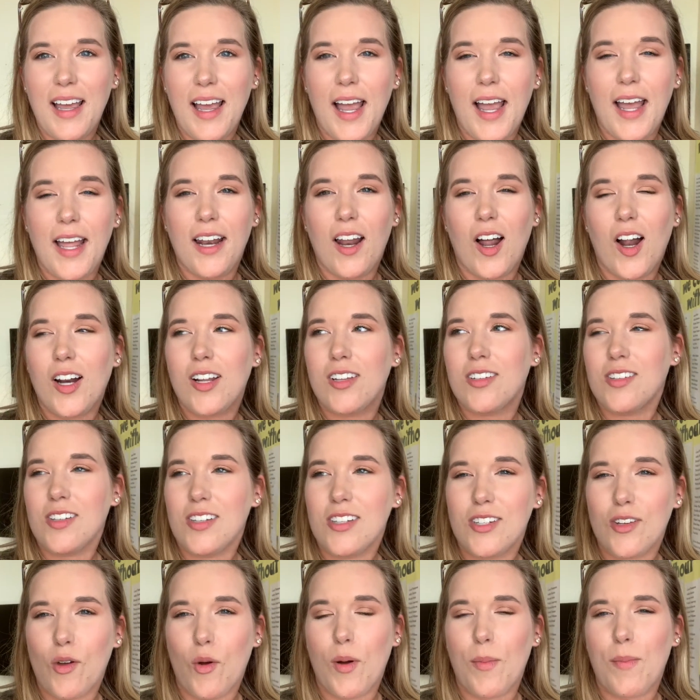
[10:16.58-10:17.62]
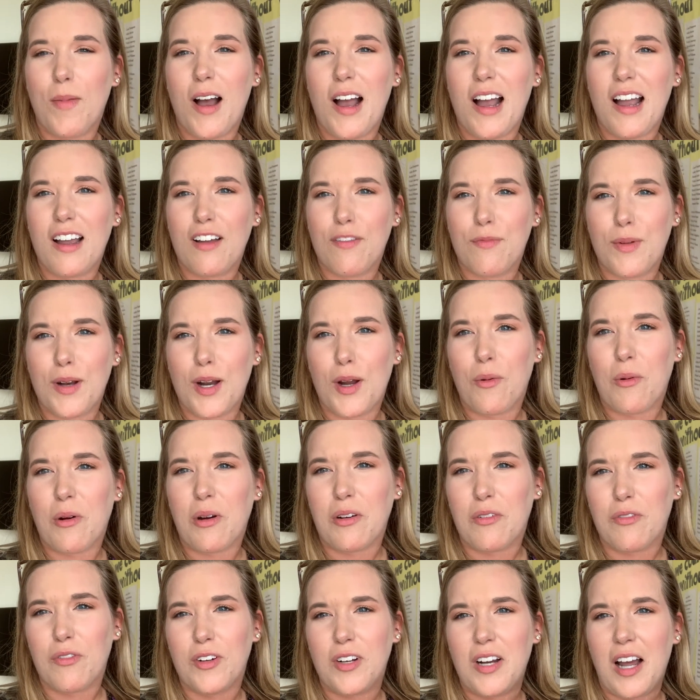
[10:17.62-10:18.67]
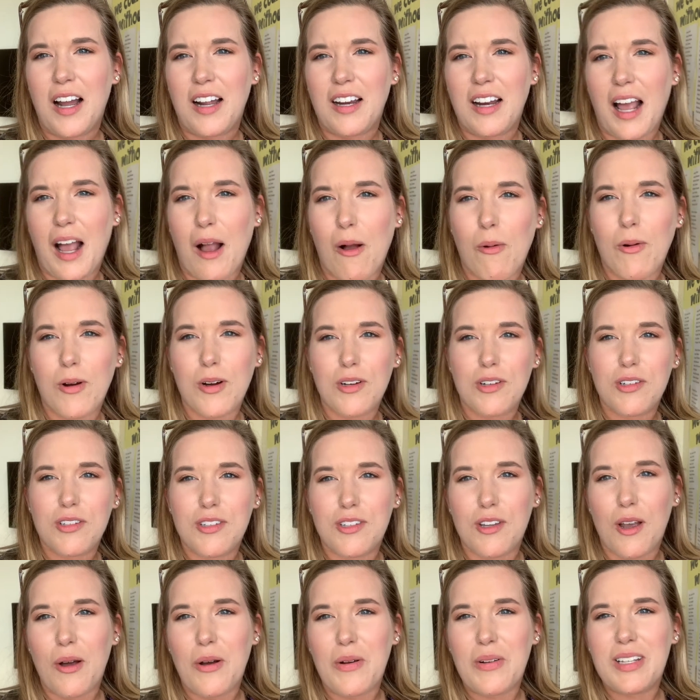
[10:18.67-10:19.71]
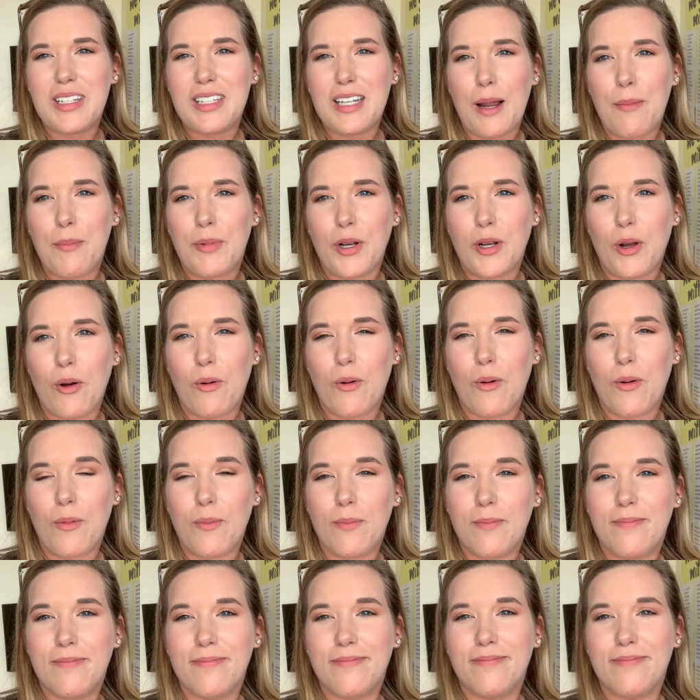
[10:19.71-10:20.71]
And honestly, so am I. I've been at work for 9 hours, so it's time to go home.